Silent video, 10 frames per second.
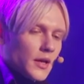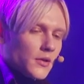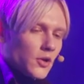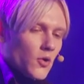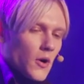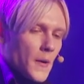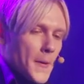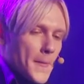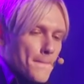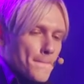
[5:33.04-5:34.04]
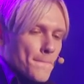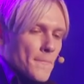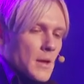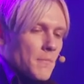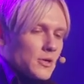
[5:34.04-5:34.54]
and so on.
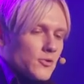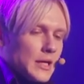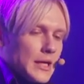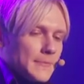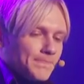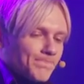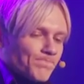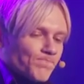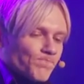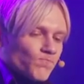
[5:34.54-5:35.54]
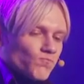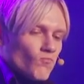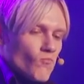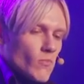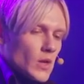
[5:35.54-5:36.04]
But really,
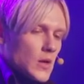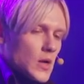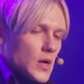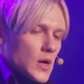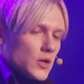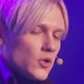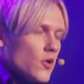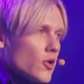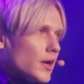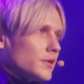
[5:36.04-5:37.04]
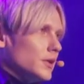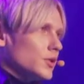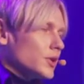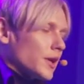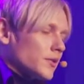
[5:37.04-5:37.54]
uh, you don't know until you
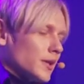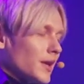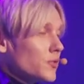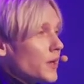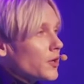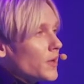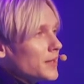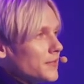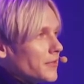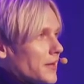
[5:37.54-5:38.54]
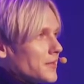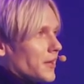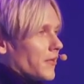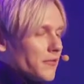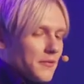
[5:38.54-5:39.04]
test. And that's where quantified
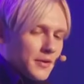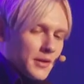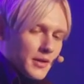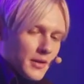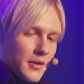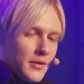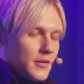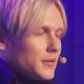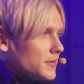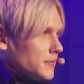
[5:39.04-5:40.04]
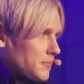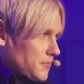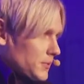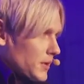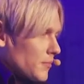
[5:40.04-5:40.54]
self
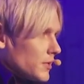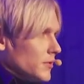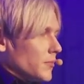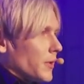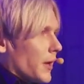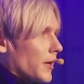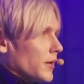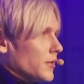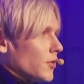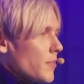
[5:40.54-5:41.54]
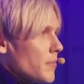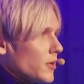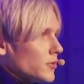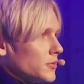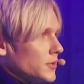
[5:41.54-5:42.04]
comes into play. It's all
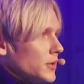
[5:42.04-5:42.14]
about